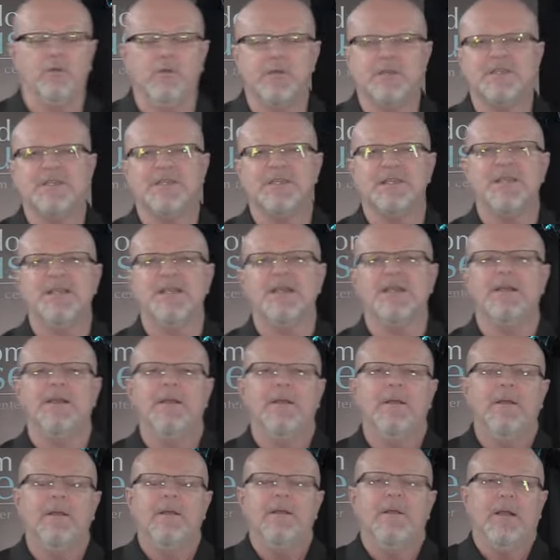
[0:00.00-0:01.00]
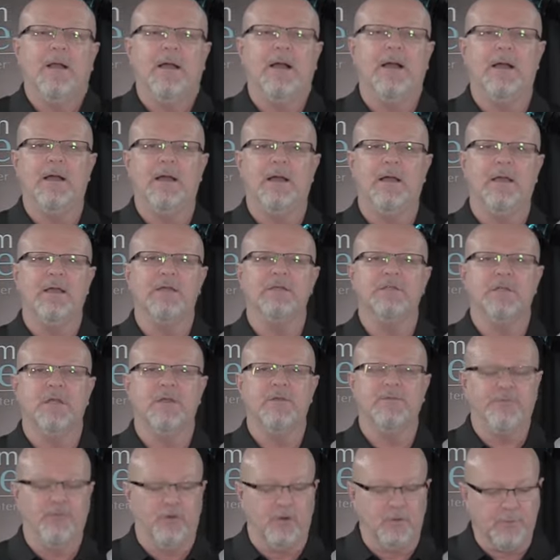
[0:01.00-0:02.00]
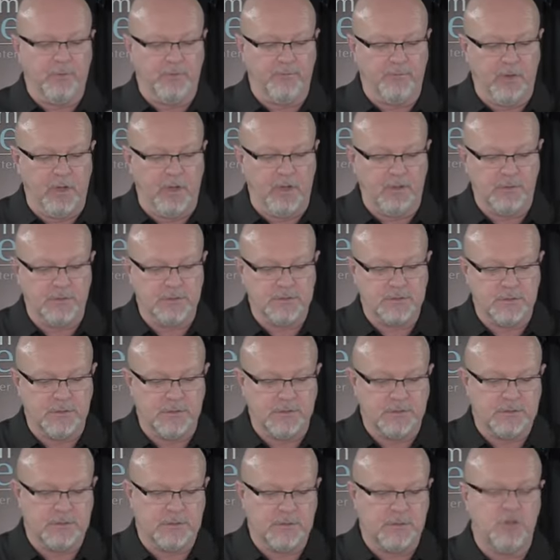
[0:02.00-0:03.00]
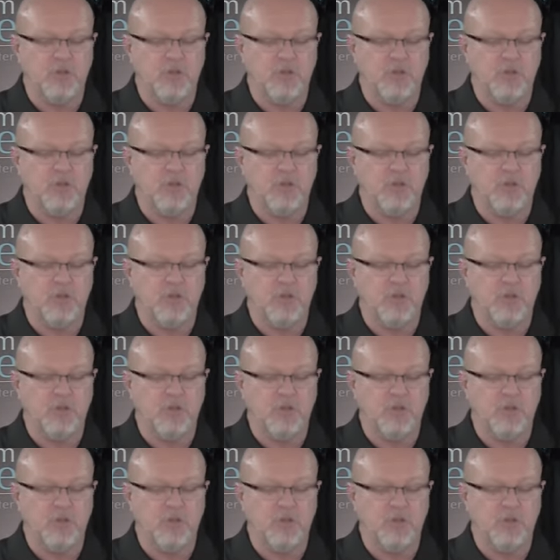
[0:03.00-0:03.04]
or is seen as a form of lawlessness.